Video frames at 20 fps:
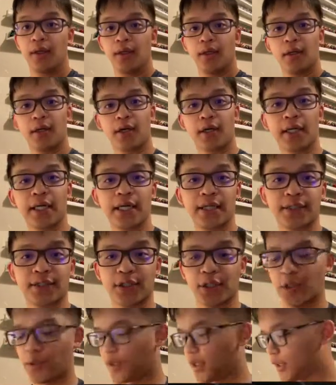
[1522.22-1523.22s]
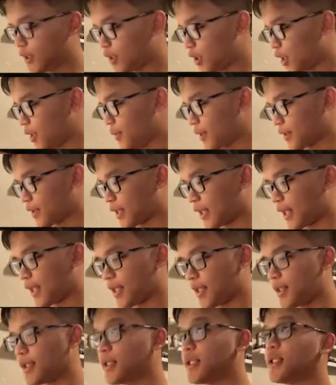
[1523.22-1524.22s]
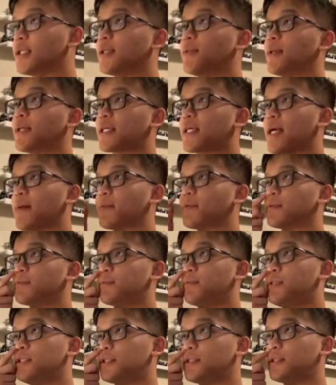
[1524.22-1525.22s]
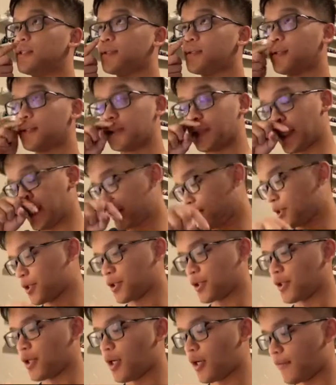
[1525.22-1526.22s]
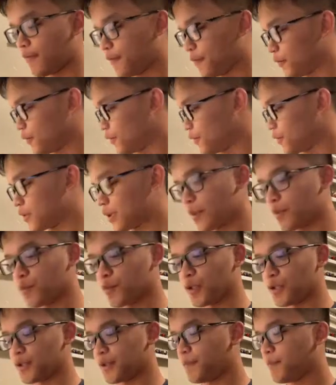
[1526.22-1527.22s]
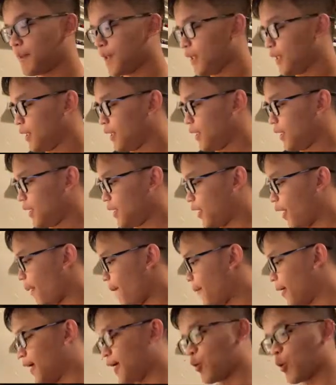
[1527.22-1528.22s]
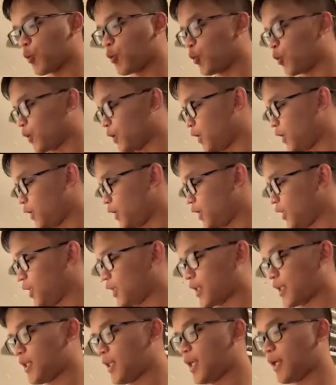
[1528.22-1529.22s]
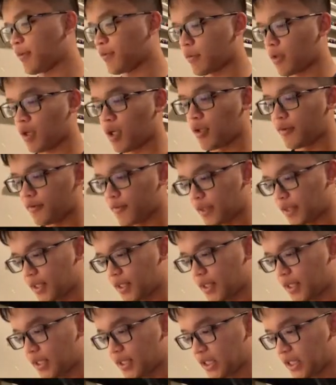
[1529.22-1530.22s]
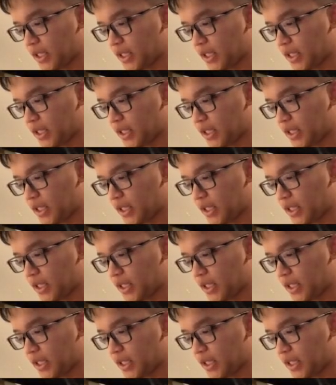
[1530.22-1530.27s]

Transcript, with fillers: All right, guys, so sorry about that. My camera just decided to turn off for some reason. But anyway, we left off at